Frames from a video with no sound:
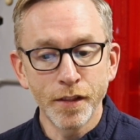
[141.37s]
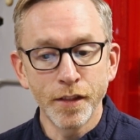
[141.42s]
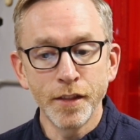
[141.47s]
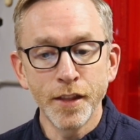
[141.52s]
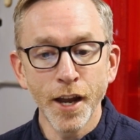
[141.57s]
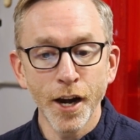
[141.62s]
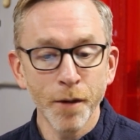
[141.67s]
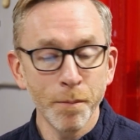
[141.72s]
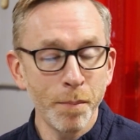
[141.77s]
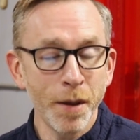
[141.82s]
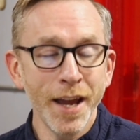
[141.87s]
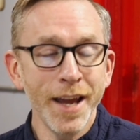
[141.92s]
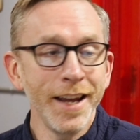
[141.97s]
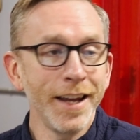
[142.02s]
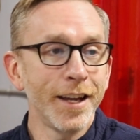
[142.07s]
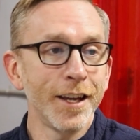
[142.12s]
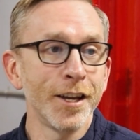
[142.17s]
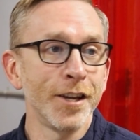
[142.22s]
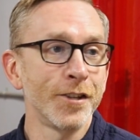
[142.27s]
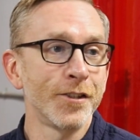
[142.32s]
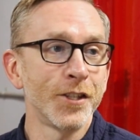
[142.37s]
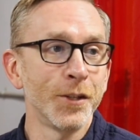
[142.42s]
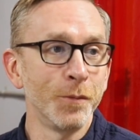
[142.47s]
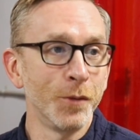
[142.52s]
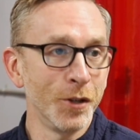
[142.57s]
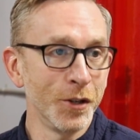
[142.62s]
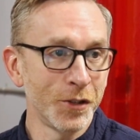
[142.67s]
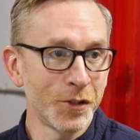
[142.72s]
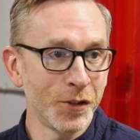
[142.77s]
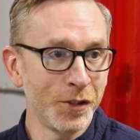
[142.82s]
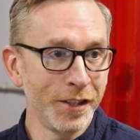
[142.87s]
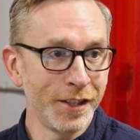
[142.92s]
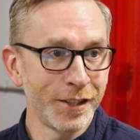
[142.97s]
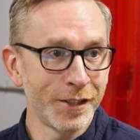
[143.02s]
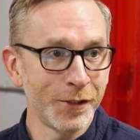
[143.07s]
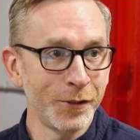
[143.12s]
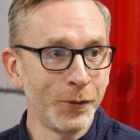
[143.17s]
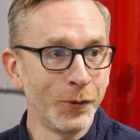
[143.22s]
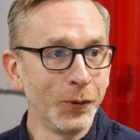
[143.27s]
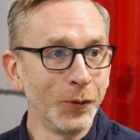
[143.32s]
they're paying customers to this
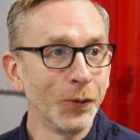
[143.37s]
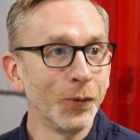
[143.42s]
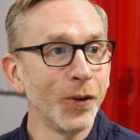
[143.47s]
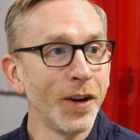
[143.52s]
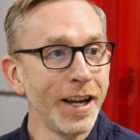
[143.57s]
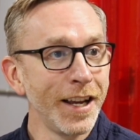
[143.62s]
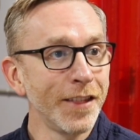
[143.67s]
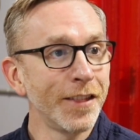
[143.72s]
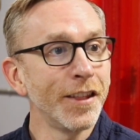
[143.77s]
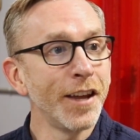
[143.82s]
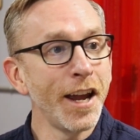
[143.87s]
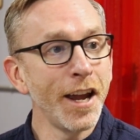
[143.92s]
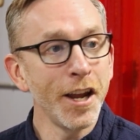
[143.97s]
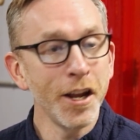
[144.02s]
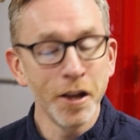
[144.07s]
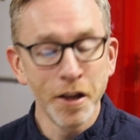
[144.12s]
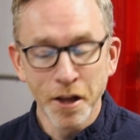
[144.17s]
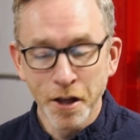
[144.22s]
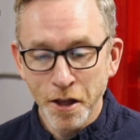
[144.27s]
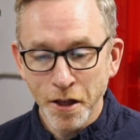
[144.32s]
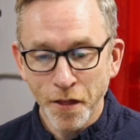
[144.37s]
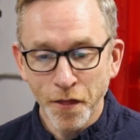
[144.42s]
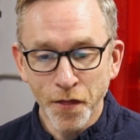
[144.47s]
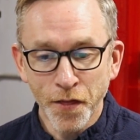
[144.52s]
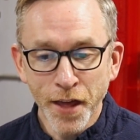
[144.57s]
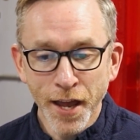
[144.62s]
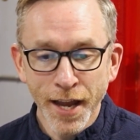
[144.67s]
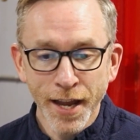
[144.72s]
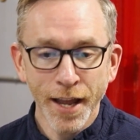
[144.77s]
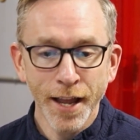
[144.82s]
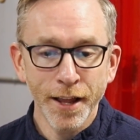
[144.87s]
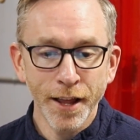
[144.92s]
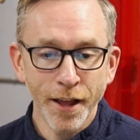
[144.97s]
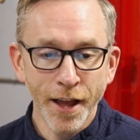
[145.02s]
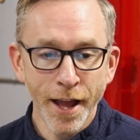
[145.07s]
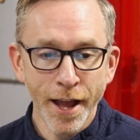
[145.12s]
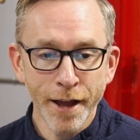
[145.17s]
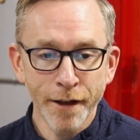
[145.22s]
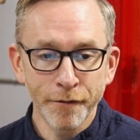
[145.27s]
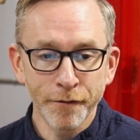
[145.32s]
school, right? They
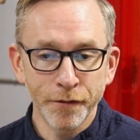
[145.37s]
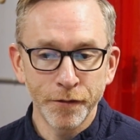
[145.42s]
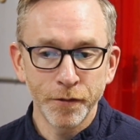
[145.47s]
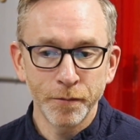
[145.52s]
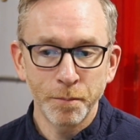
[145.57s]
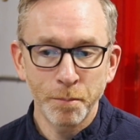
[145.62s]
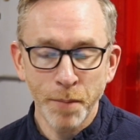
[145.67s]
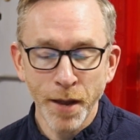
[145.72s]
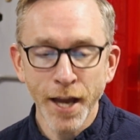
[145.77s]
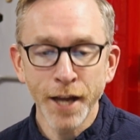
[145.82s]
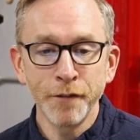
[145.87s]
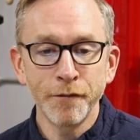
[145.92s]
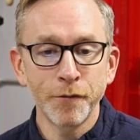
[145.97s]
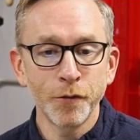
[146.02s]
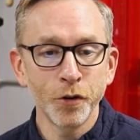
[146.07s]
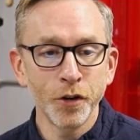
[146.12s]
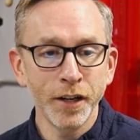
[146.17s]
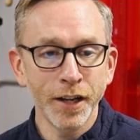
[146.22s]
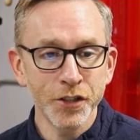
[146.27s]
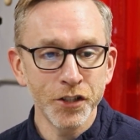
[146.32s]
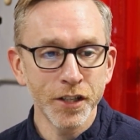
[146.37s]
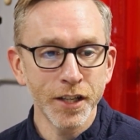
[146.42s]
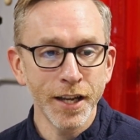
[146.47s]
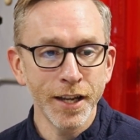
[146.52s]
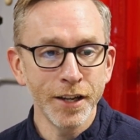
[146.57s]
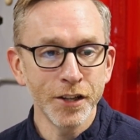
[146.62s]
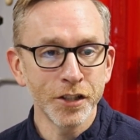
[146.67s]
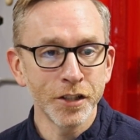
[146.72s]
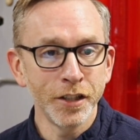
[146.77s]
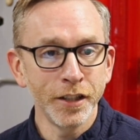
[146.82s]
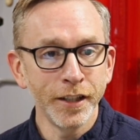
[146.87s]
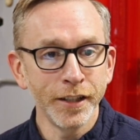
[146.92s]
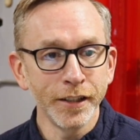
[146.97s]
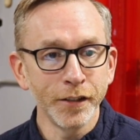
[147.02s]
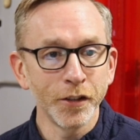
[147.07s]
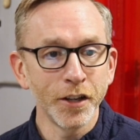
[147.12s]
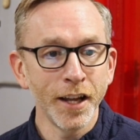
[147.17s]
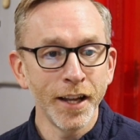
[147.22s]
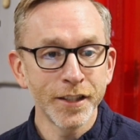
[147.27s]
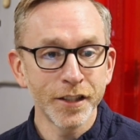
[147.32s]
have paid for an education,
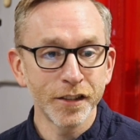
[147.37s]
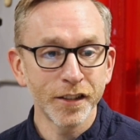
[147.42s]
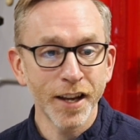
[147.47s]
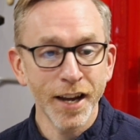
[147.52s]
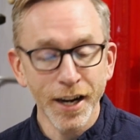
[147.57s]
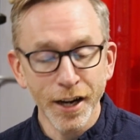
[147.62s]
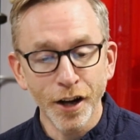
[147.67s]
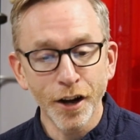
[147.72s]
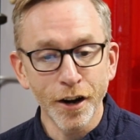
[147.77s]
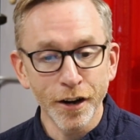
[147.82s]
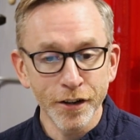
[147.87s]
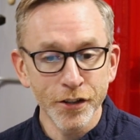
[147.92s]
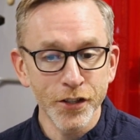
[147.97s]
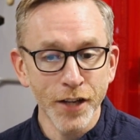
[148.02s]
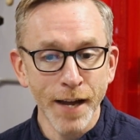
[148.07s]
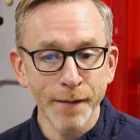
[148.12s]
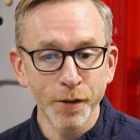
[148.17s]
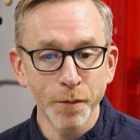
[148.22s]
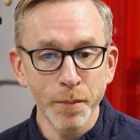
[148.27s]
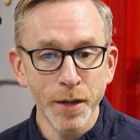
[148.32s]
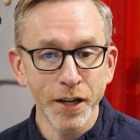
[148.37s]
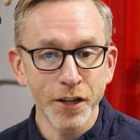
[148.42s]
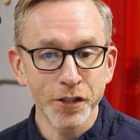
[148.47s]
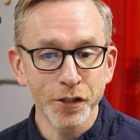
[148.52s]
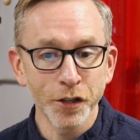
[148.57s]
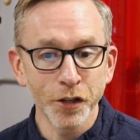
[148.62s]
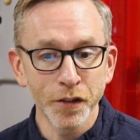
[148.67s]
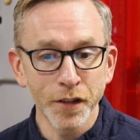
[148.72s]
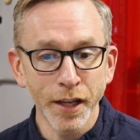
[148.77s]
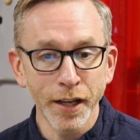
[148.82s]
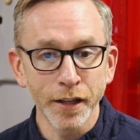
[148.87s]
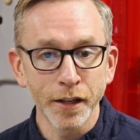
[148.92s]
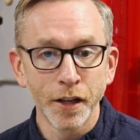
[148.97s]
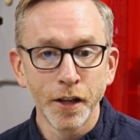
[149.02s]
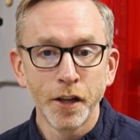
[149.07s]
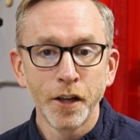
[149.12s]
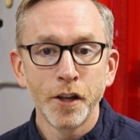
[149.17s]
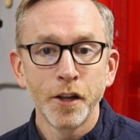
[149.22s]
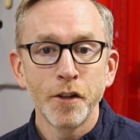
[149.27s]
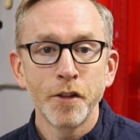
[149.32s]
and it's kind of our job to make sure that
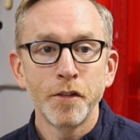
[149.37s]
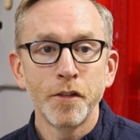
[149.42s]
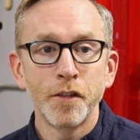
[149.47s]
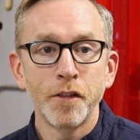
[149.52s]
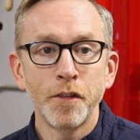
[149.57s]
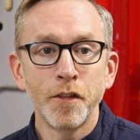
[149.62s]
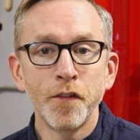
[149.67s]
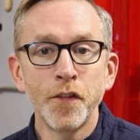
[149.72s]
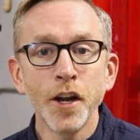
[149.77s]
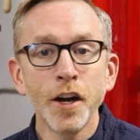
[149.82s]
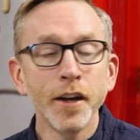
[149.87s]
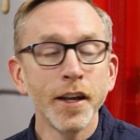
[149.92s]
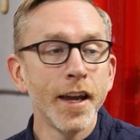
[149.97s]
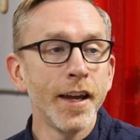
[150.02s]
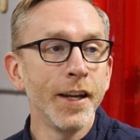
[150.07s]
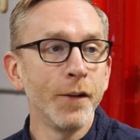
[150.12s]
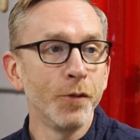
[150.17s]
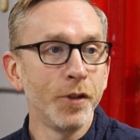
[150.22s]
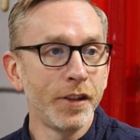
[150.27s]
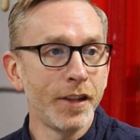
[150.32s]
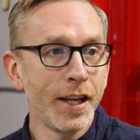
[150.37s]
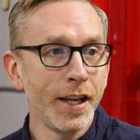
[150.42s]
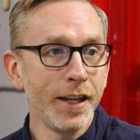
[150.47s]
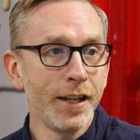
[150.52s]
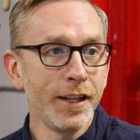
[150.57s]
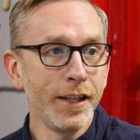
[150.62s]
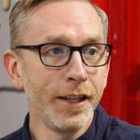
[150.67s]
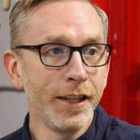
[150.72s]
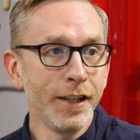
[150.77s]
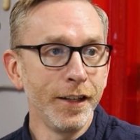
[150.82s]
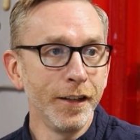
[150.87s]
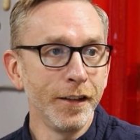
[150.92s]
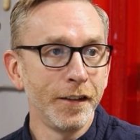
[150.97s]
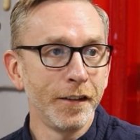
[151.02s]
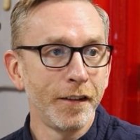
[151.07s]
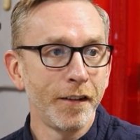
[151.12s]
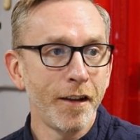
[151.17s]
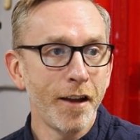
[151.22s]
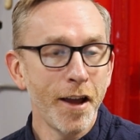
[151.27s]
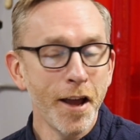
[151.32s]
they're getting what they need
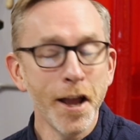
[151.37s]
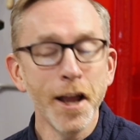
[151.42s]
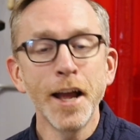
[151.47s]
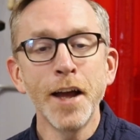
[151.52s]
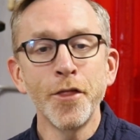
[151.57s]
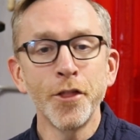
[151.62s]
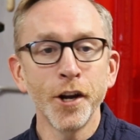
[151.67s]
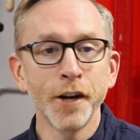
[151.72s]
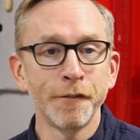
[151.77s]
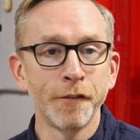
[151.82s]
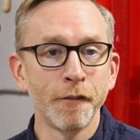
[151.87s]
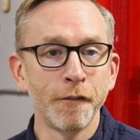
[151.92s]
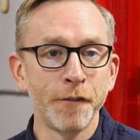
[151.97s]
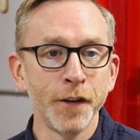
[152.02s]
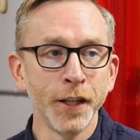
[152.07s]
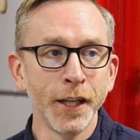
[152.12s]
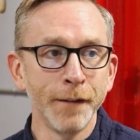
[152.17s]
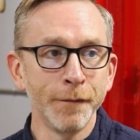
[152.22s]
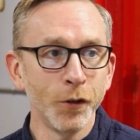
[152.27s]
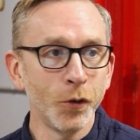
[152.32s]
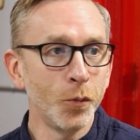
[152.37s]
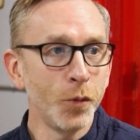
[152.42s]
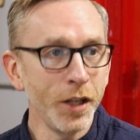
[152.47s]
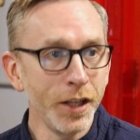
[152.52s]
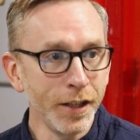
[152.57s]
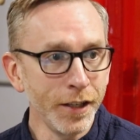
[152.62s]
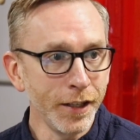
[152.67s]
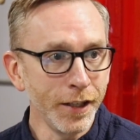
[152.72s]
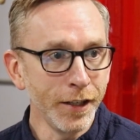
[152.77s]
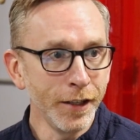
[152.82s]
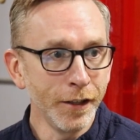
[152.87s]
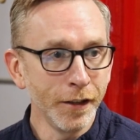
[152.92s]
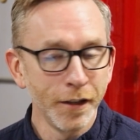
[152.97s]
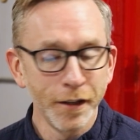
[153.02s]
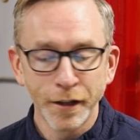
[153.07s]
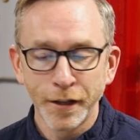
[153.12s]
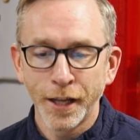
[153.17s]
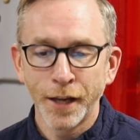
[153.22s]
and they're fulfilling what we need.